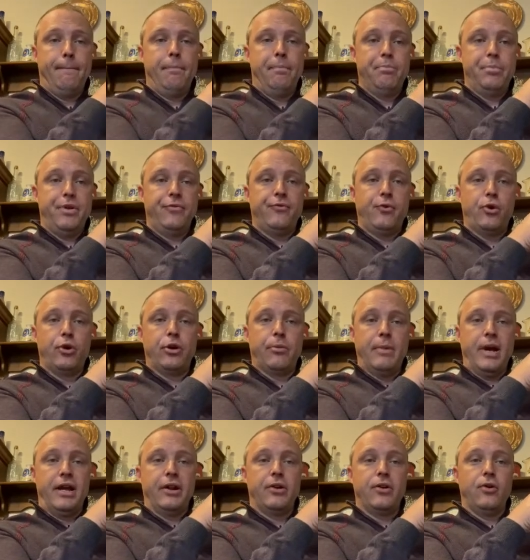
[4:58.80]
before your
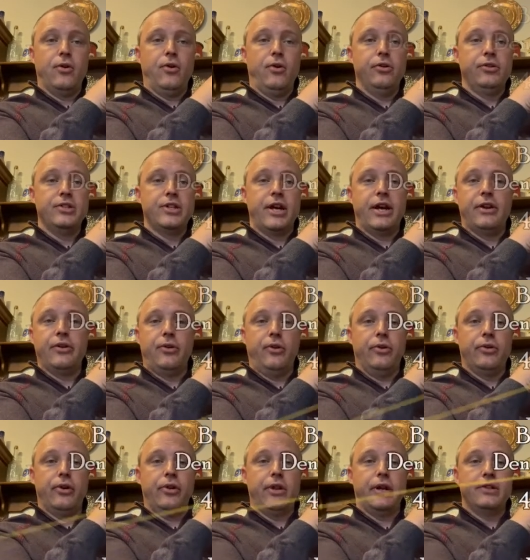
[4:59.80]
medical and dental and
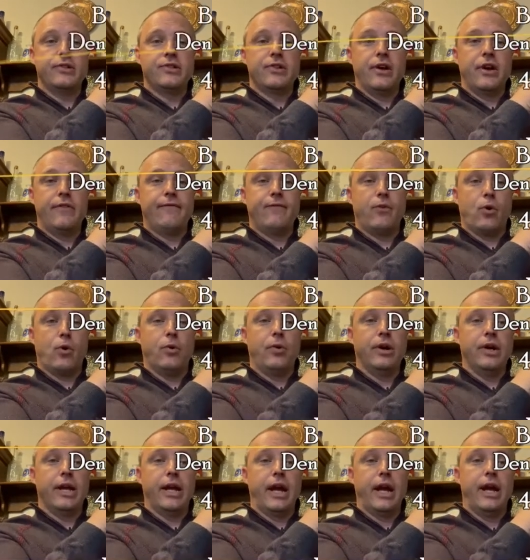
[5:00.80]
all that stuff,
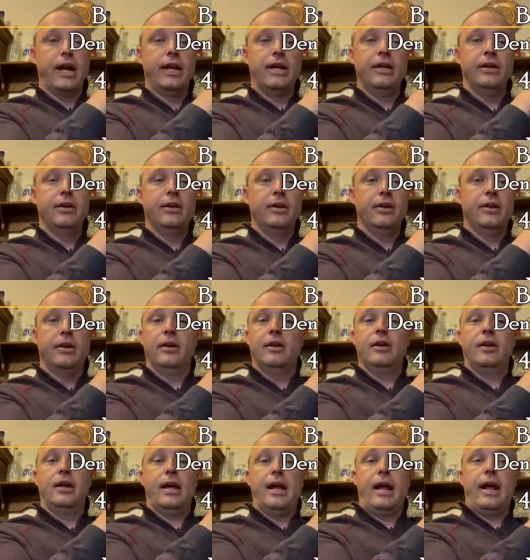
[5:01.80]
401k,
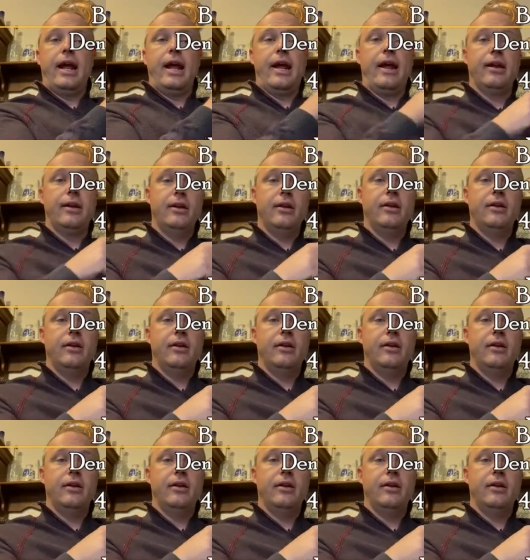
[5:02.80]
and